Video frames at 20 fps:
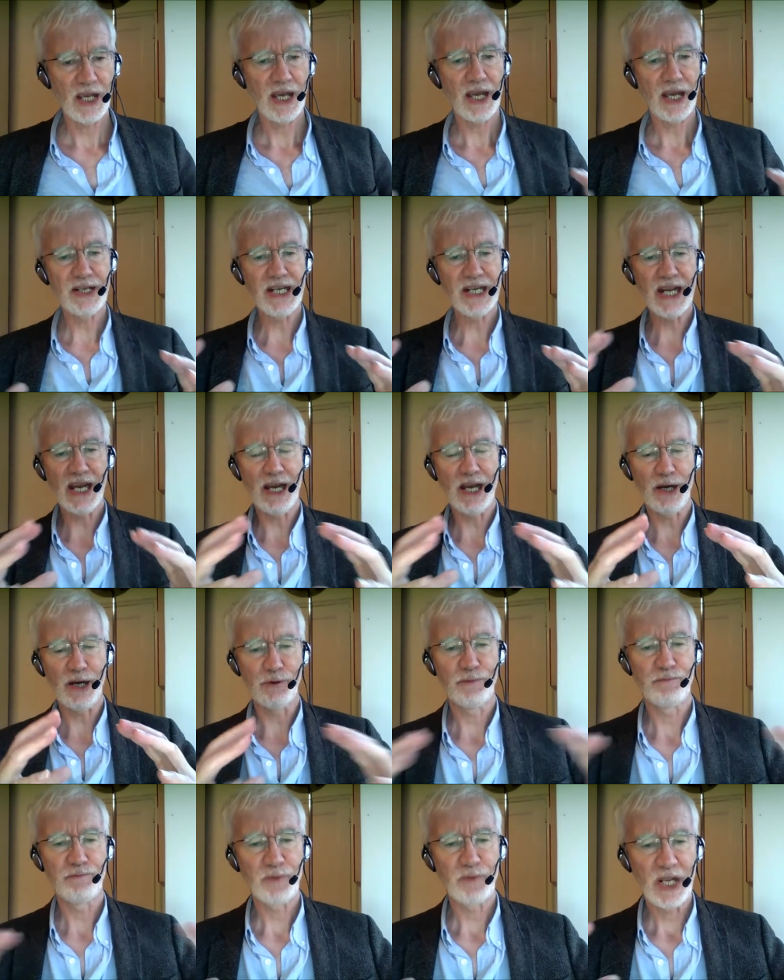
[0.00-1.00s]
And now
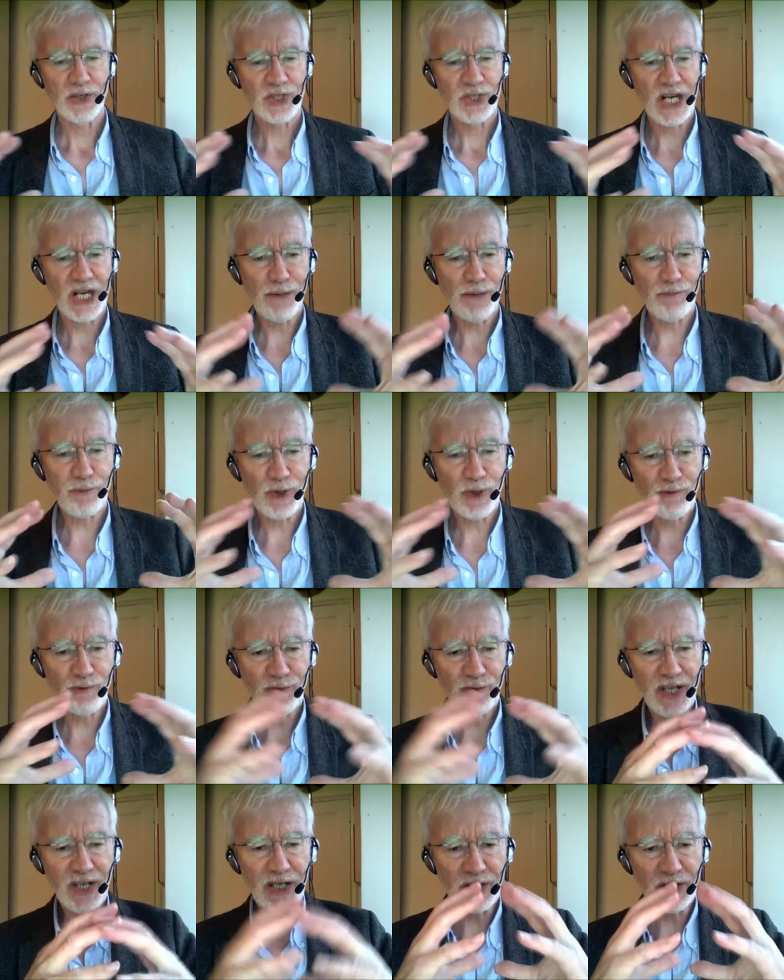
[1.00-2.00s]
tap
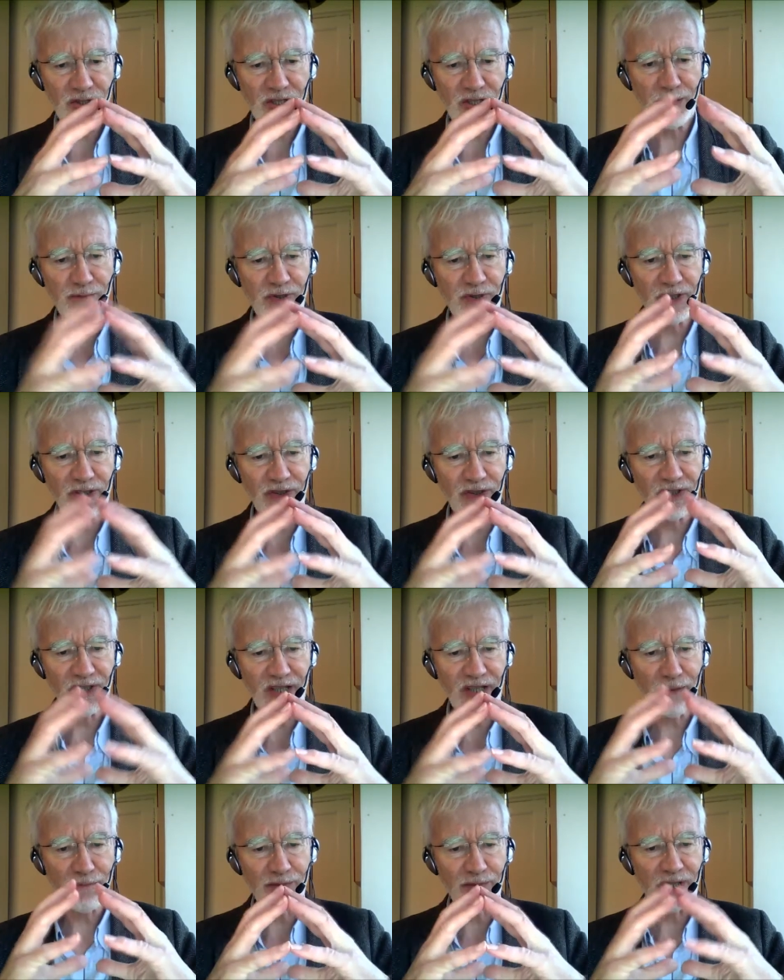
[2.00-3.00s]
fingertips and
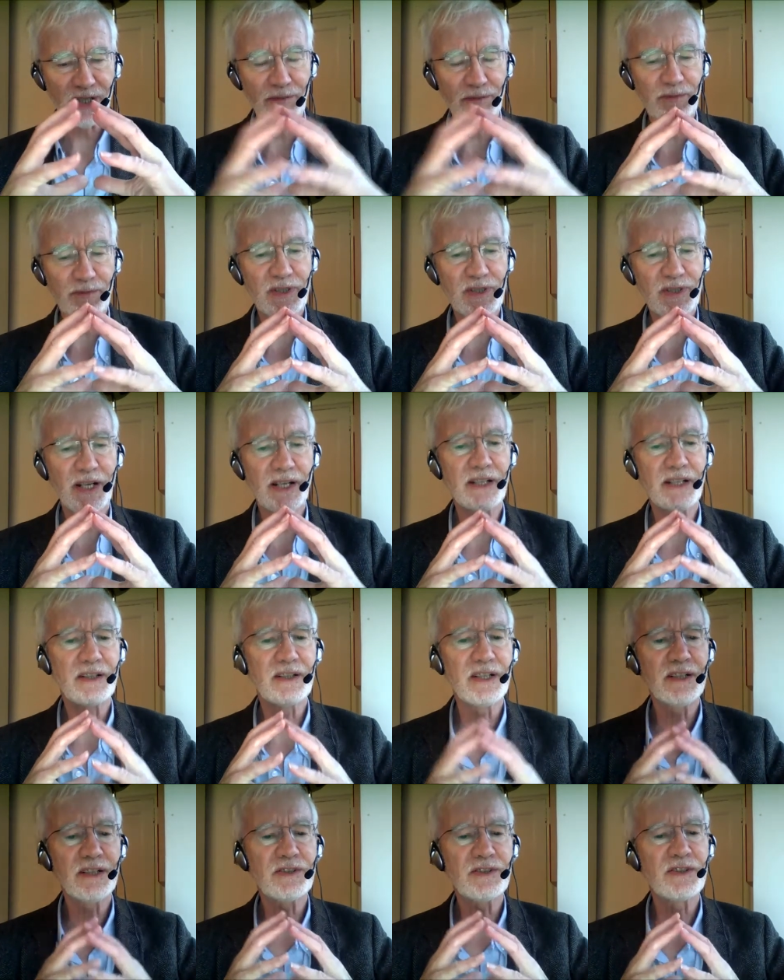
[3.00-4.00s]
thumb tips like
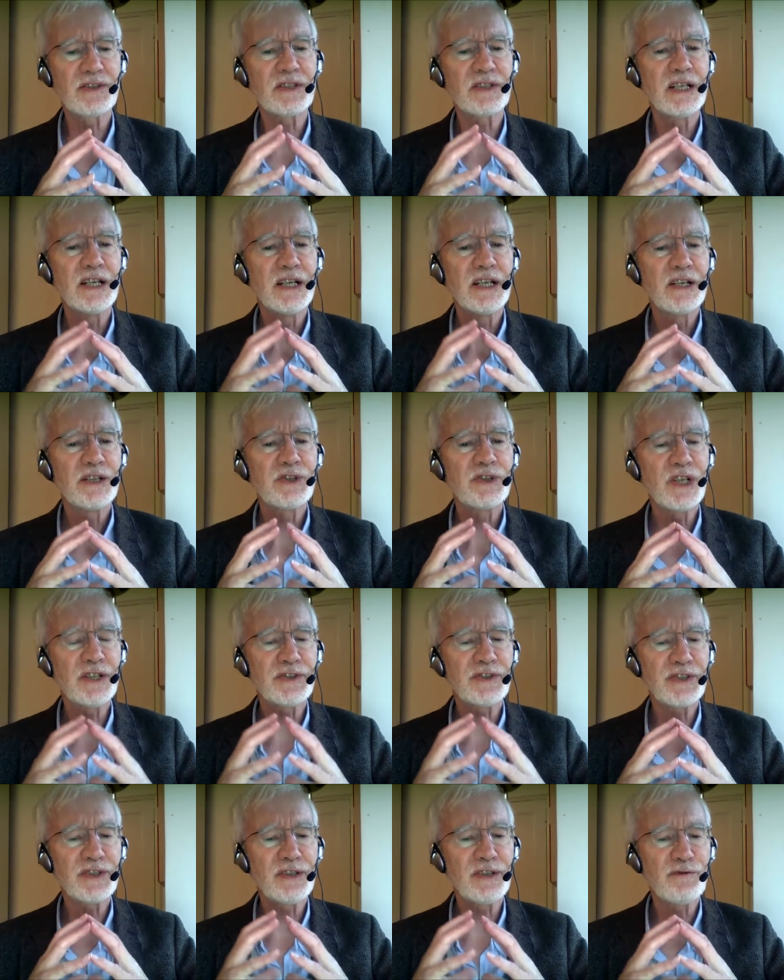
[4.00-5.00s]
this,
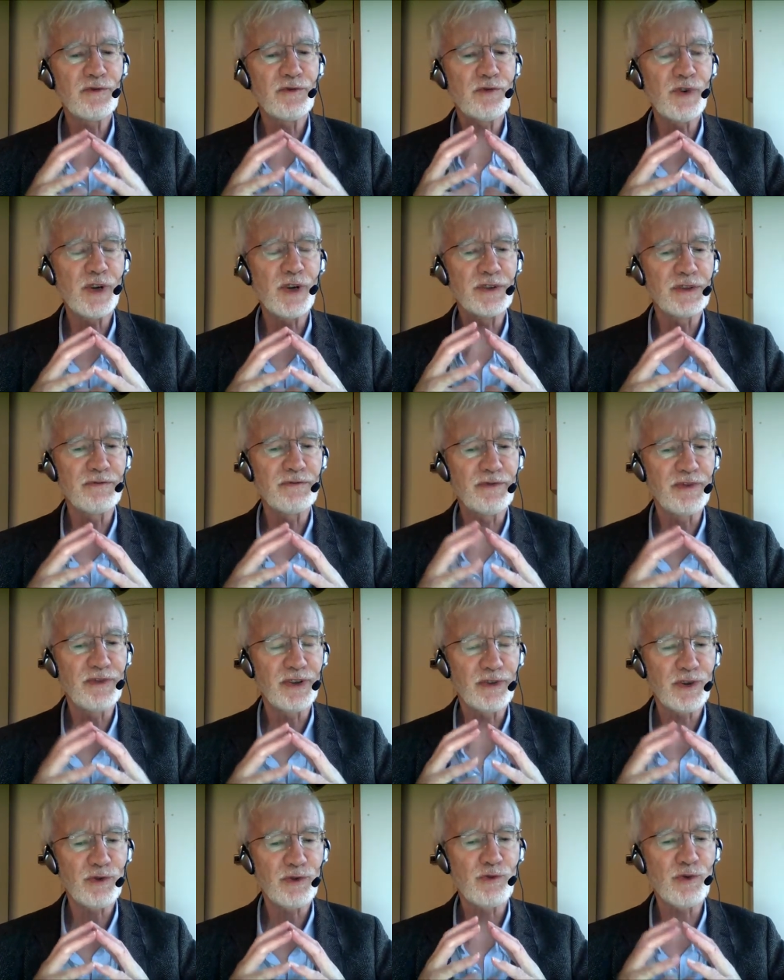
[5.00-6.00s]
just in front of the
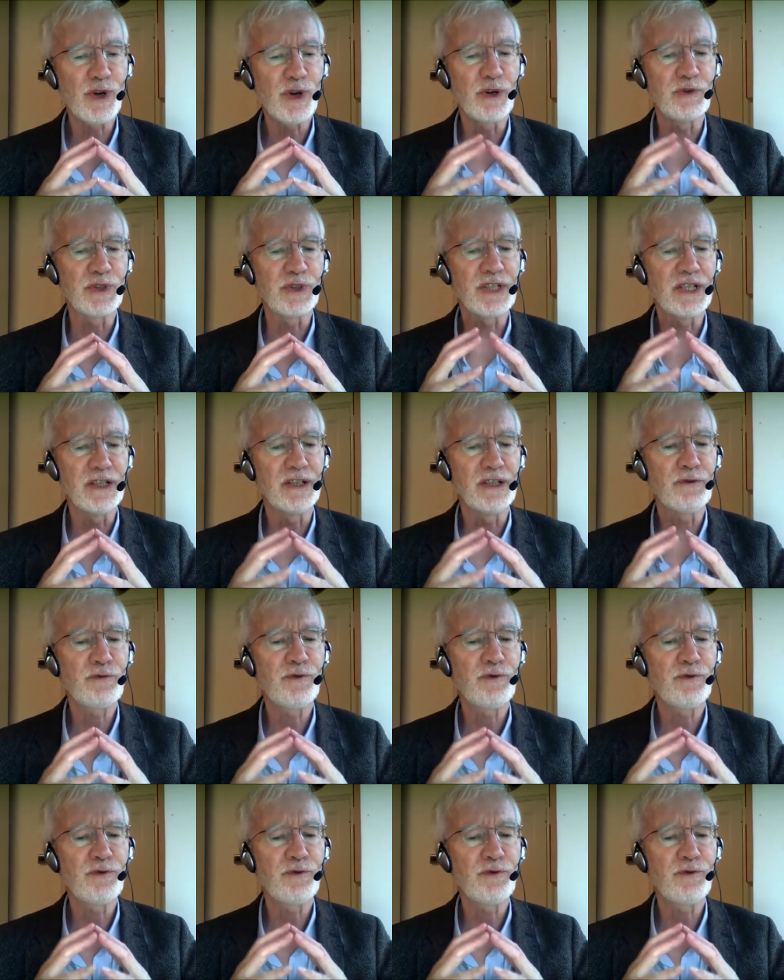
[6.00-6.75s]
throat, in the